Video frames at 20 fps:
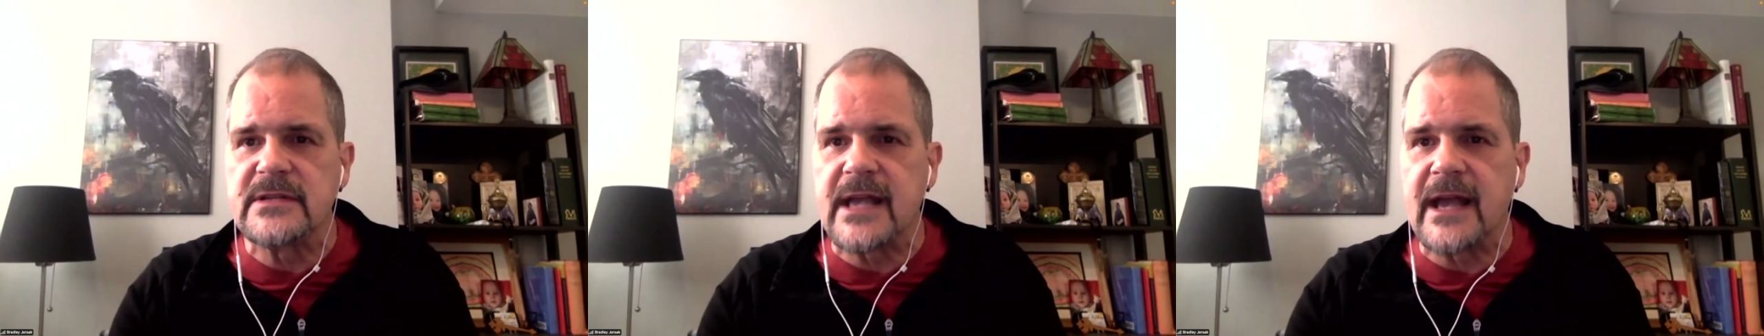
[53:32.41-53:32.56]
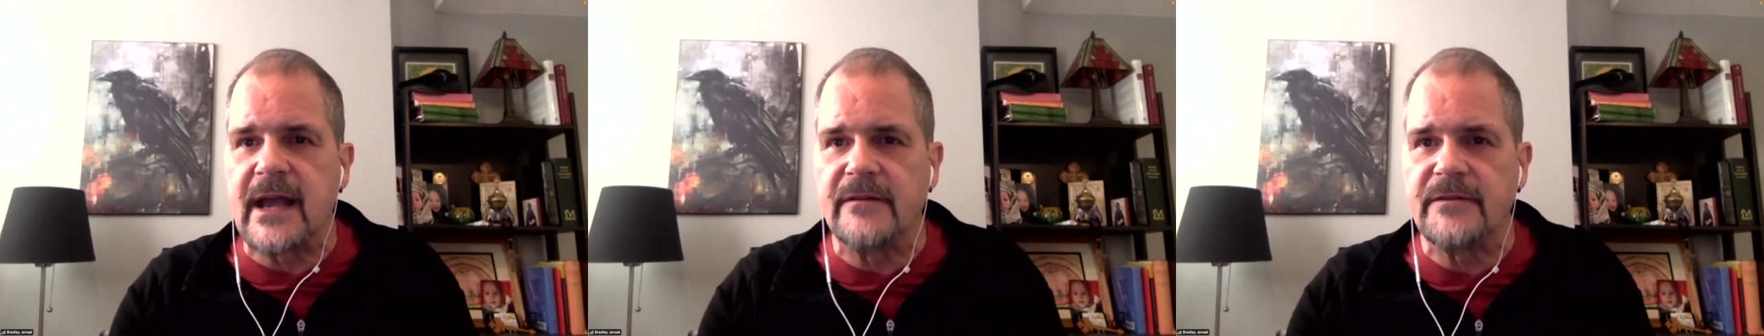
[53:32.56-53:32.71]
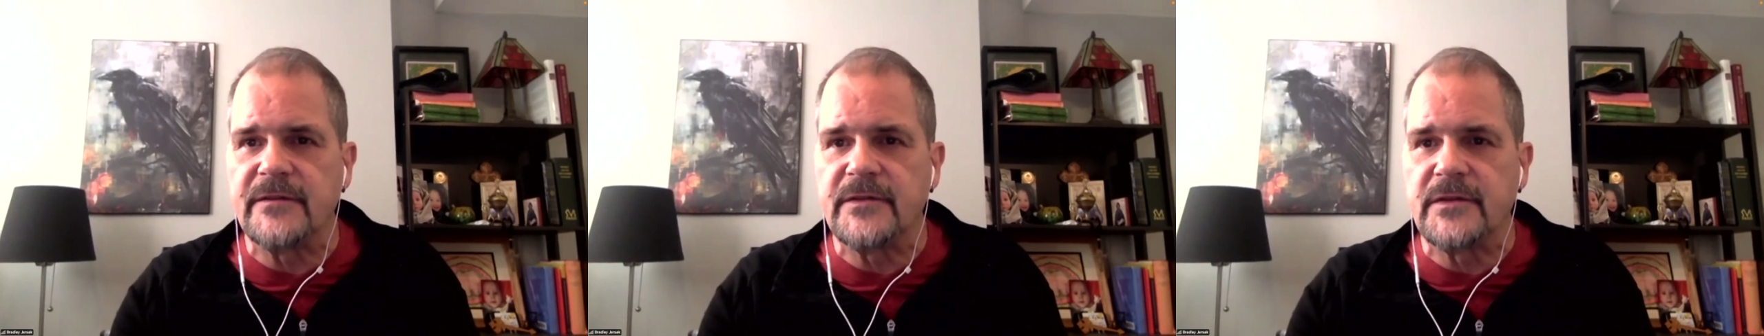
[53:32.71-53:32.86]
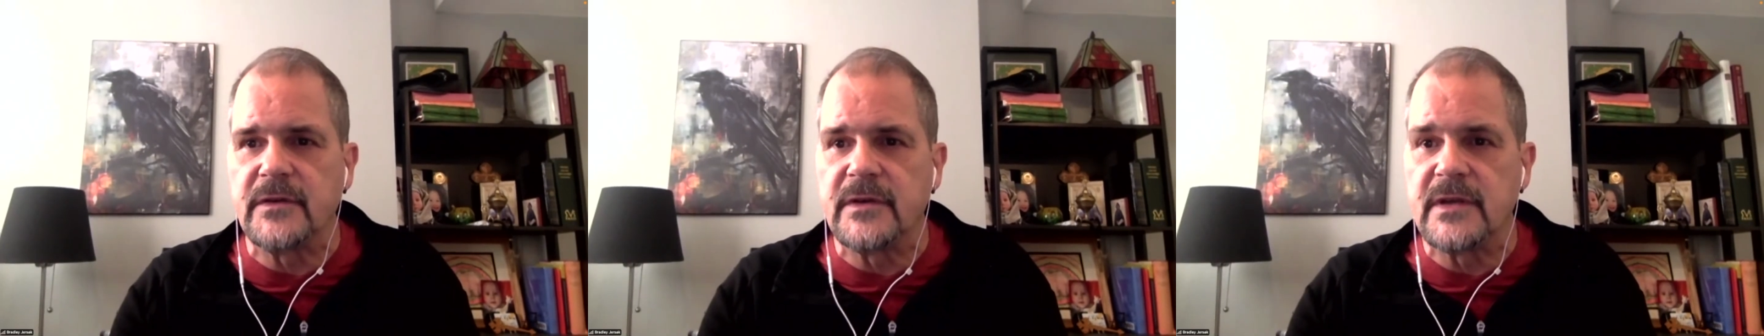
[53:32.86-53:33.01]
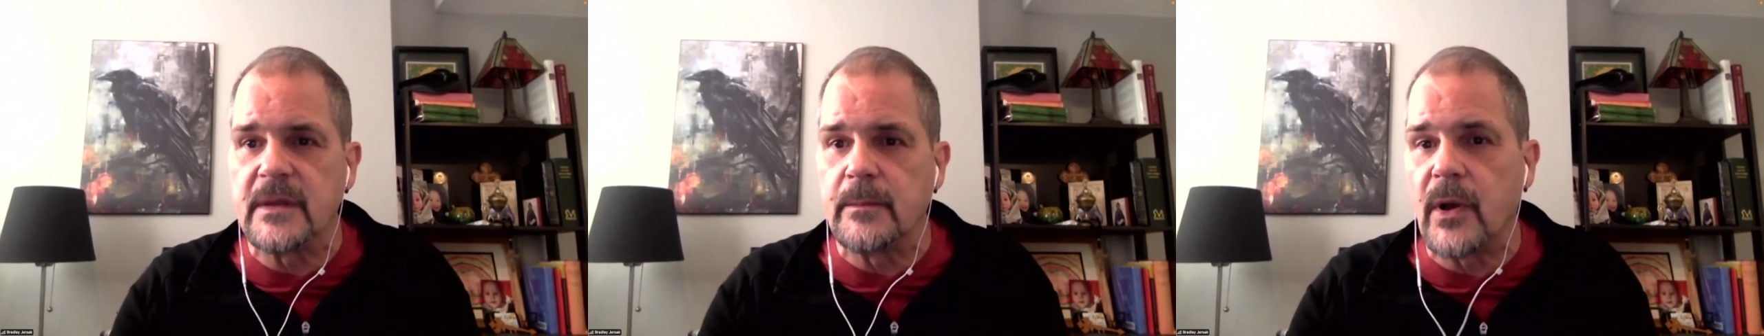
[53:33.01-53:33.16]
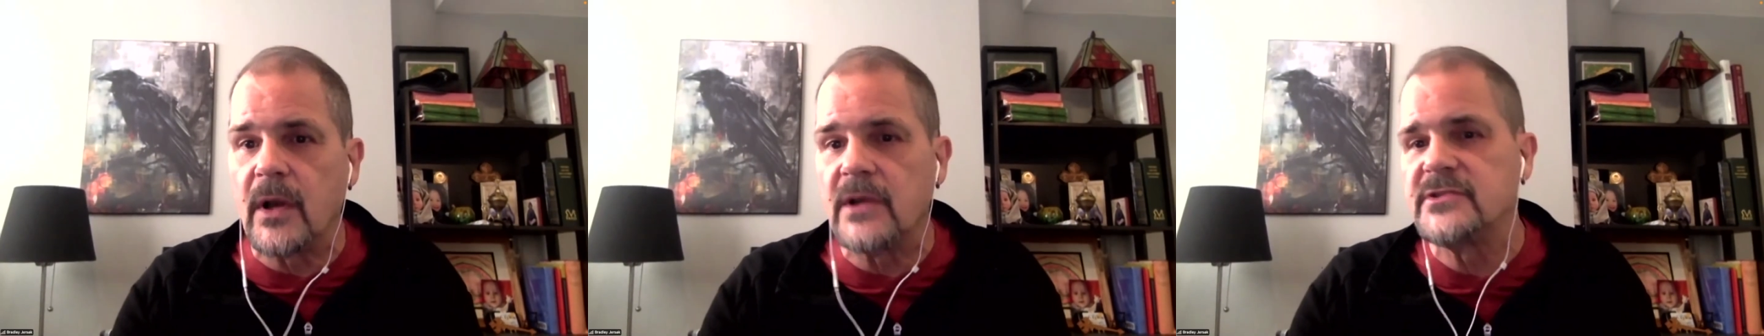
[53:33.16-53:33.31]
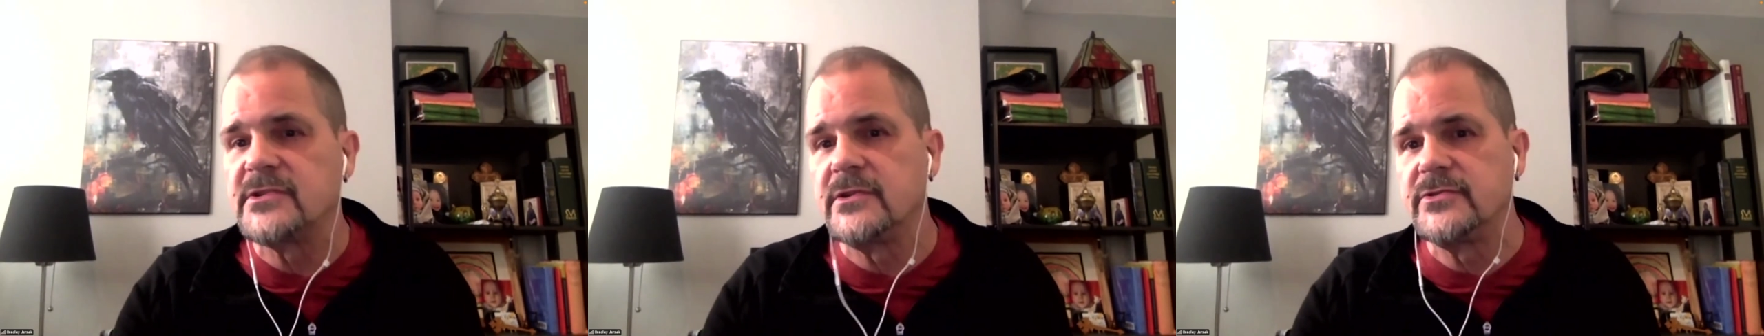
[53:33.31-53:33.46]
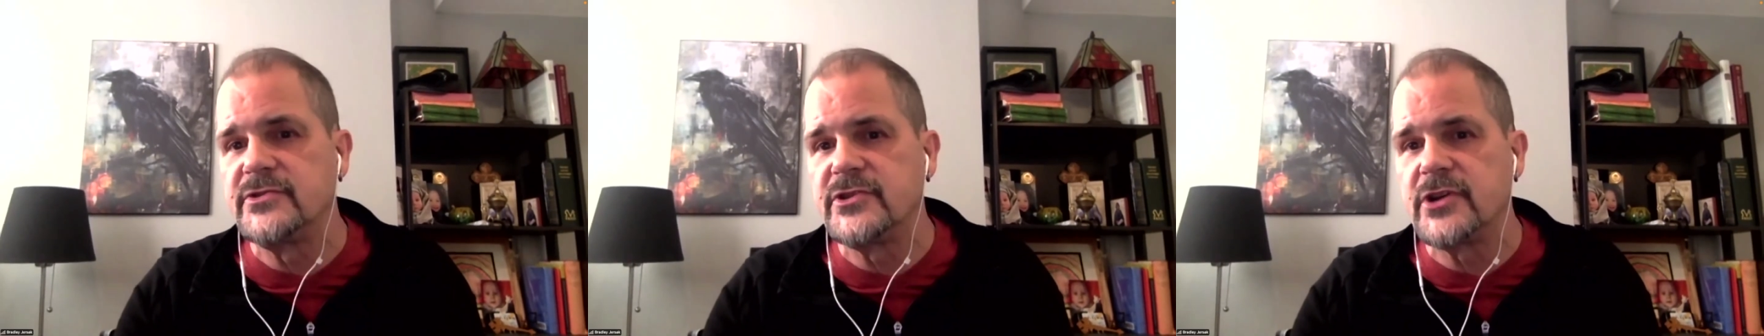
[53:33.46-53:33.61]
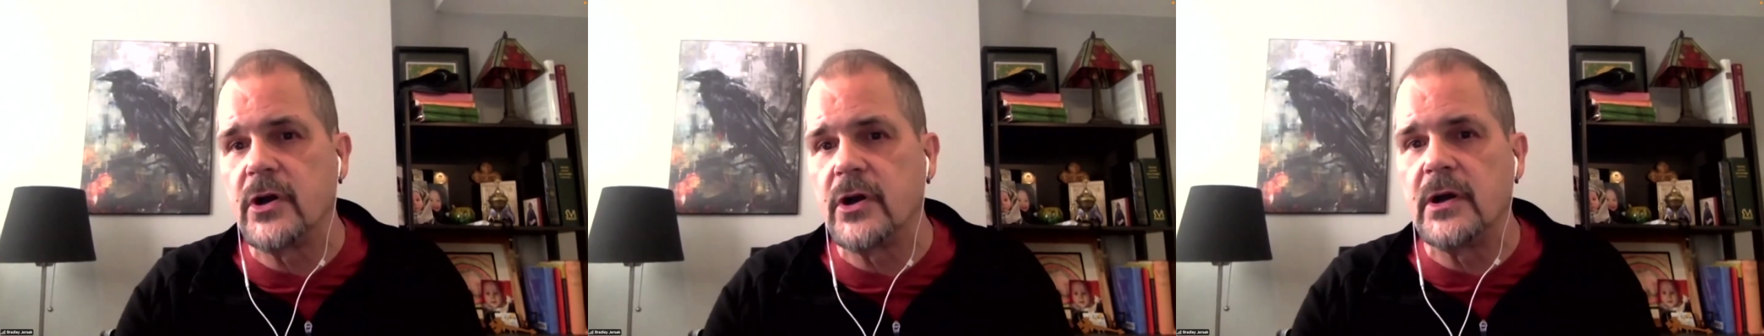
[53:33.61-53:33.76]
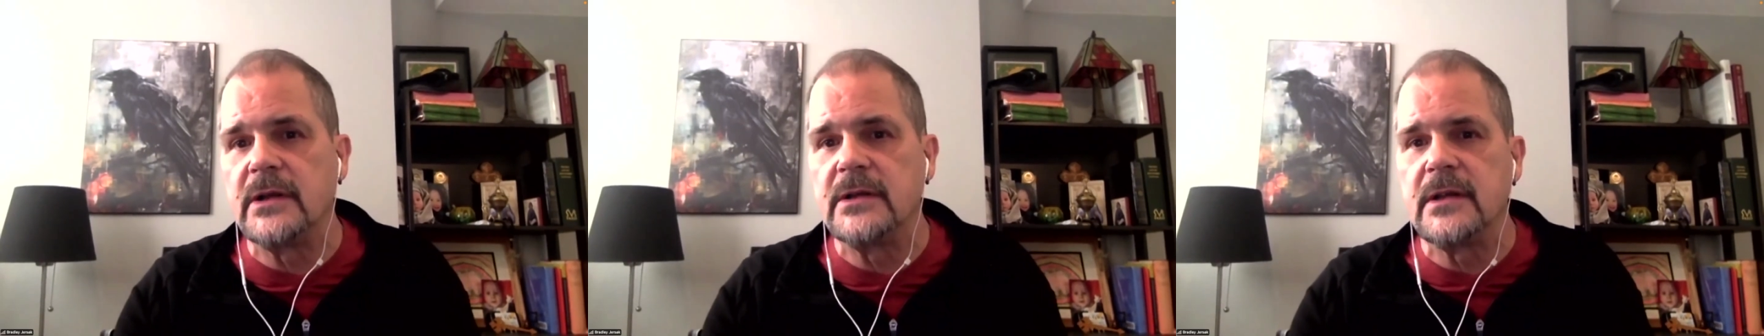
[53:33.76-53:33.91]
after the Apostle
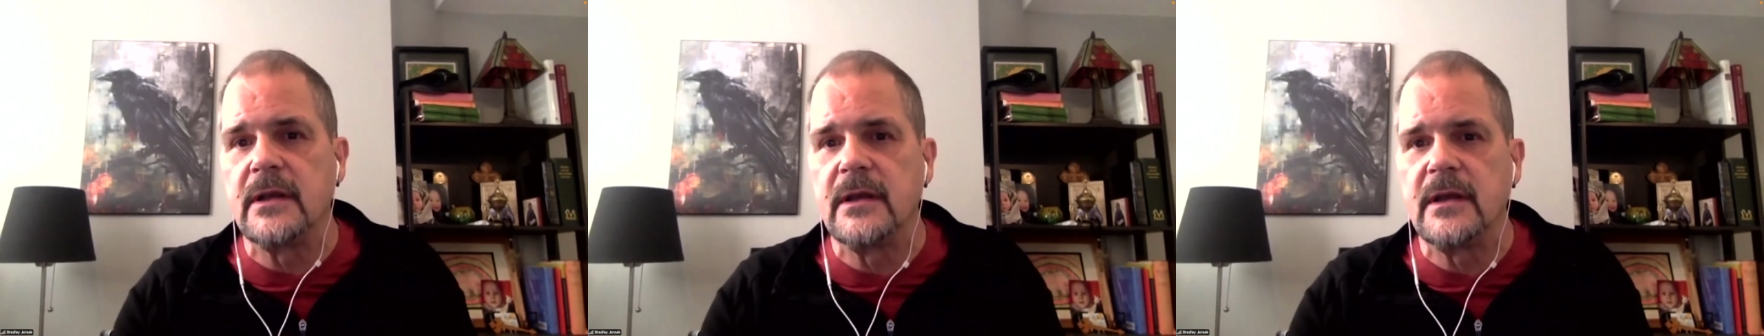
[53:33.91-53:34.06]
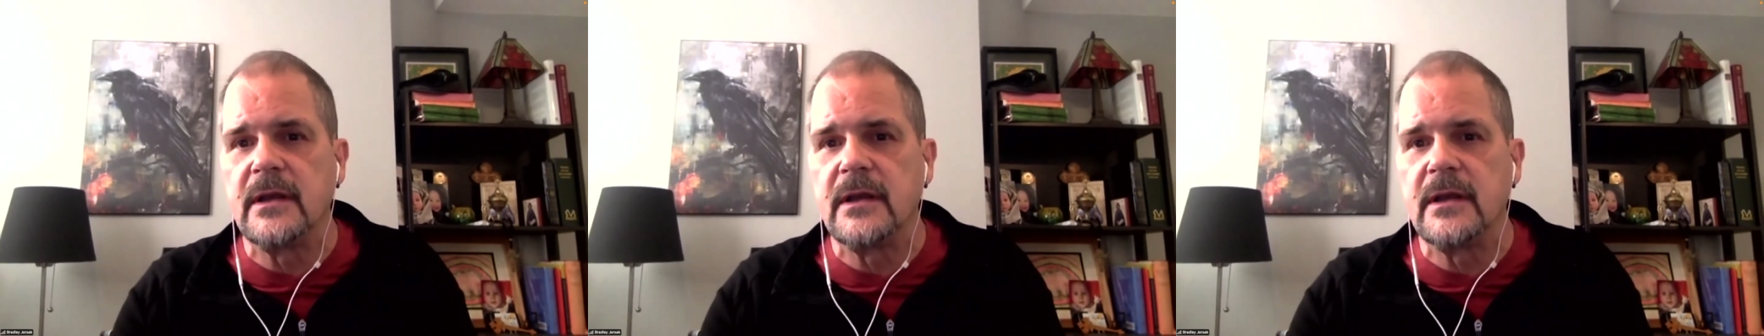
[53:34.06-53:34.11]
John,